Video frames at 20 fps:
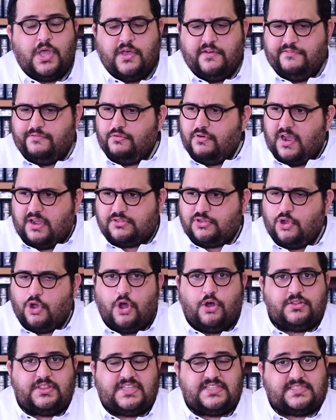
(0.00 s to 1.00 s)
throughout
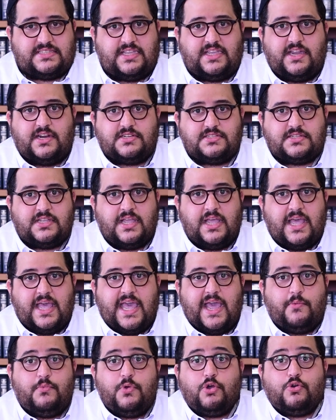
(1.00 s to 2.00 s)
all these years,
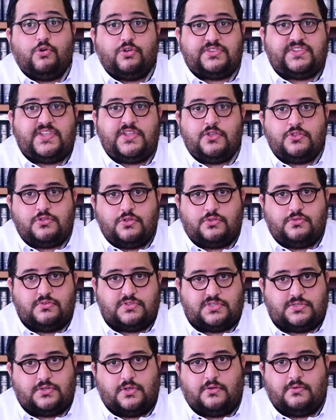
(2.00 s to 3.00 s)
and will continue to do
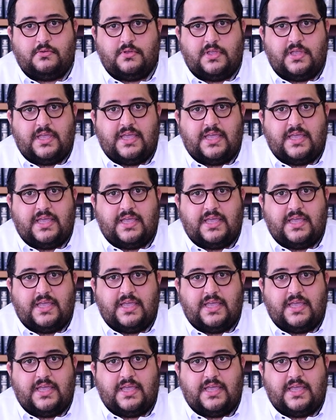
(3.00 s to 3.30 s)
so.